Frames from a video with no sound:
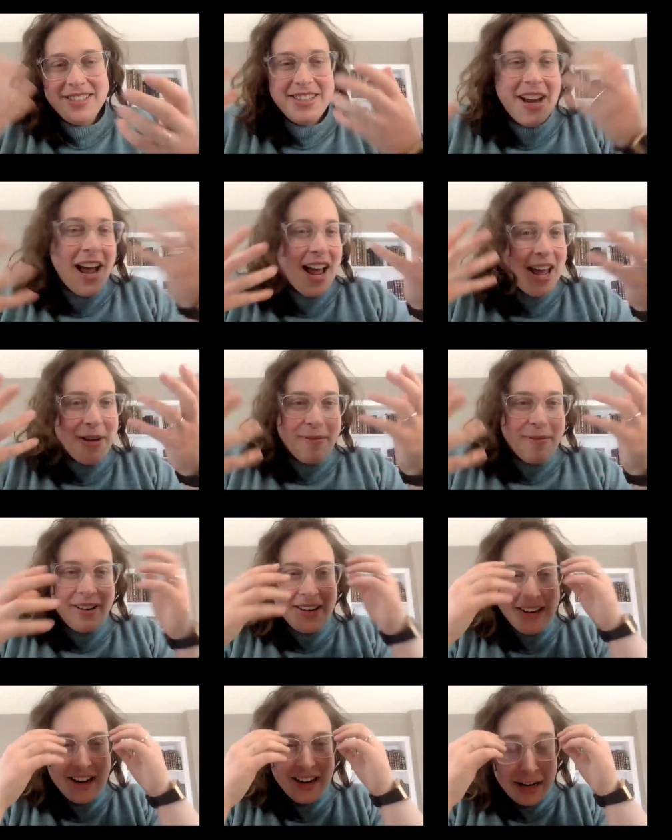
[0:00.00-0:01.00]
time
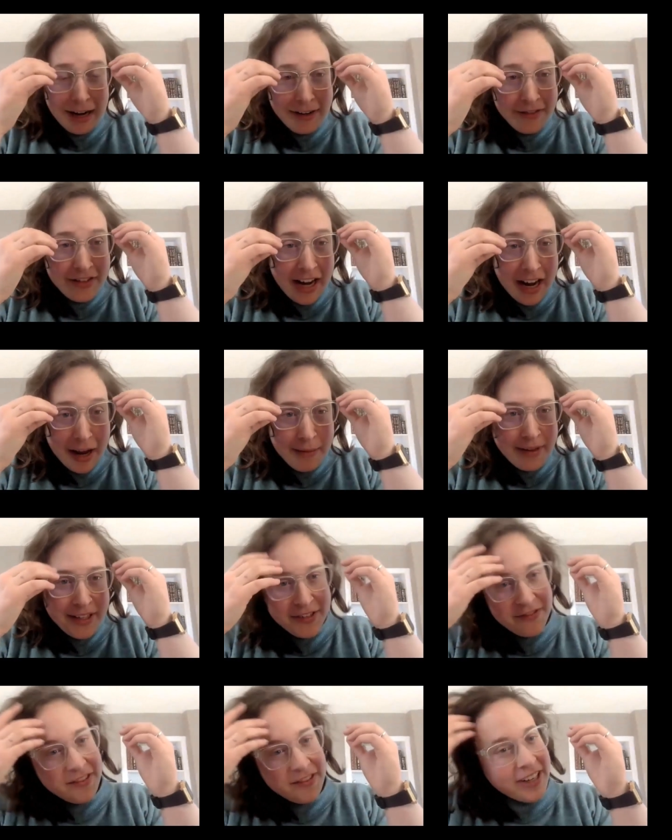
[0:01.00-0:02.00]
and, and kind of time
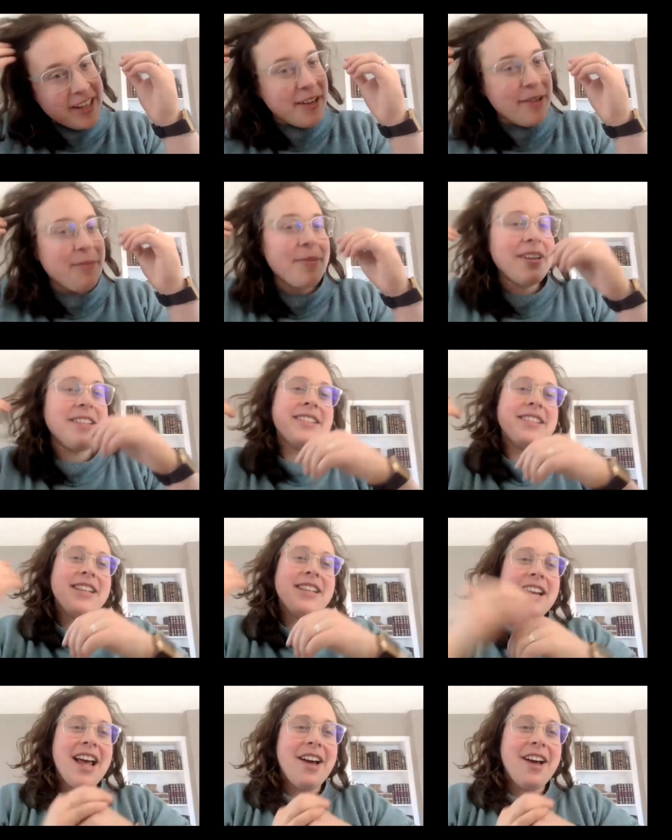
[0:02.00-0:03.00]
as freedom and,
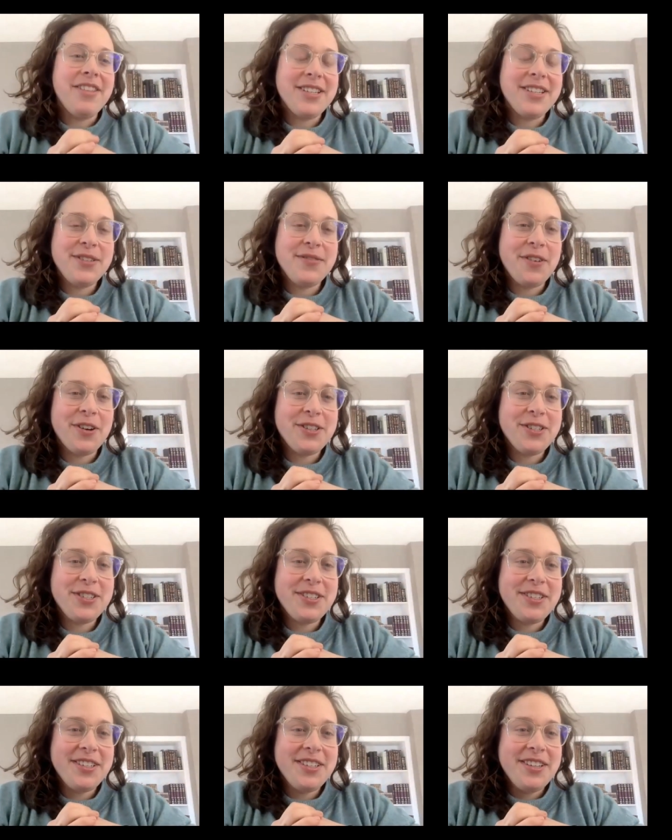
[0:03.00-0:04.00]
and how this
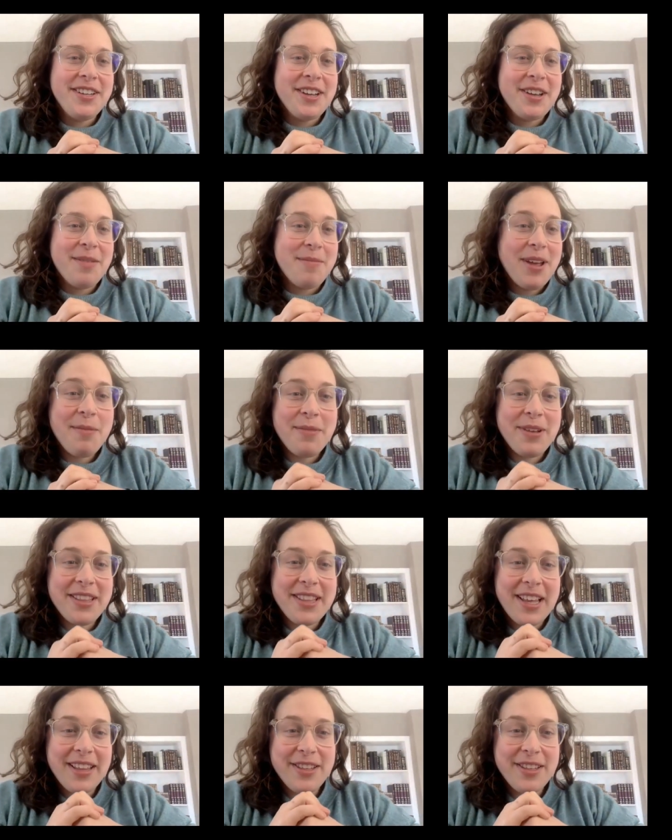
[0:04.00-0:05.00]
first
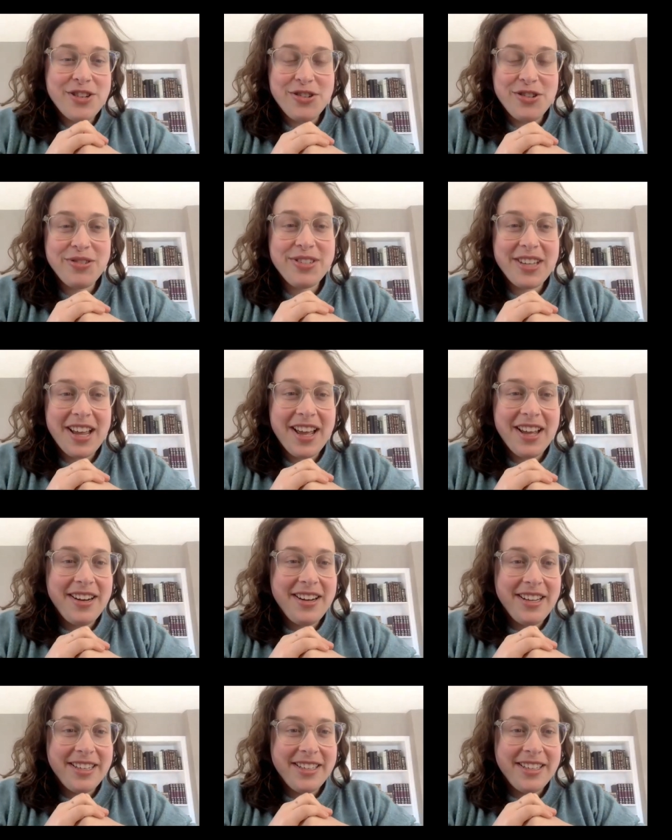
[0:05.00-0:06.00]
commandment that the Jews
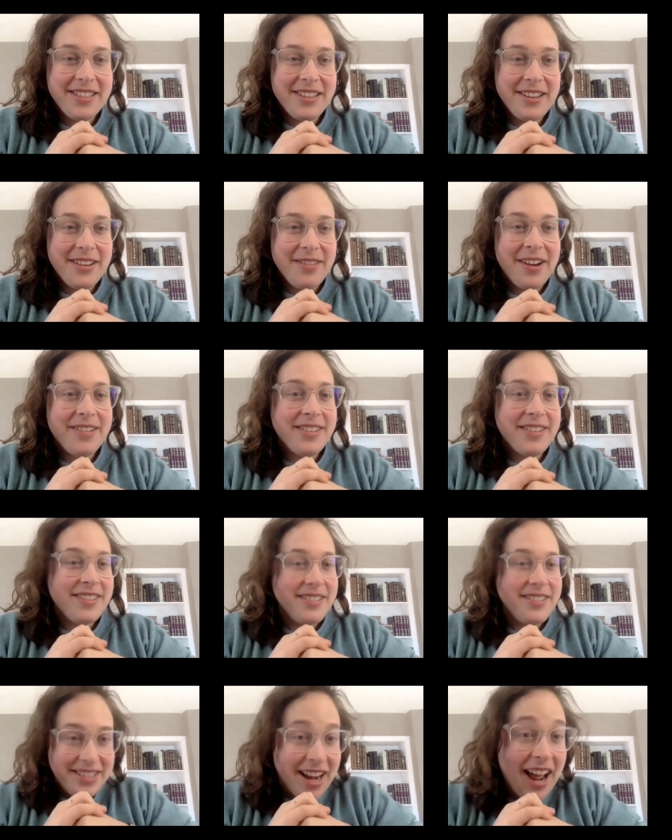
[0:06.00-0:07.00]
get is around
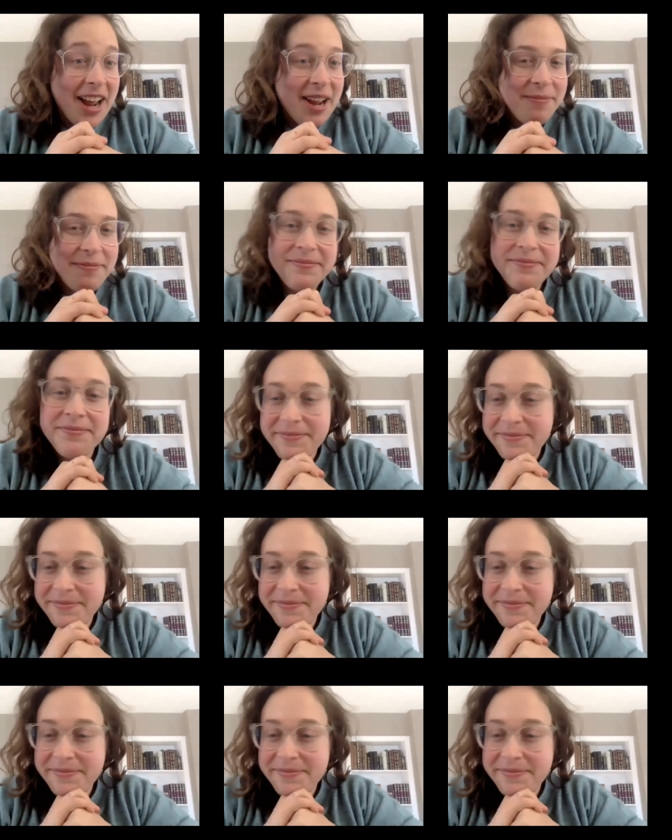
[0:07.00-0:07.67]
time.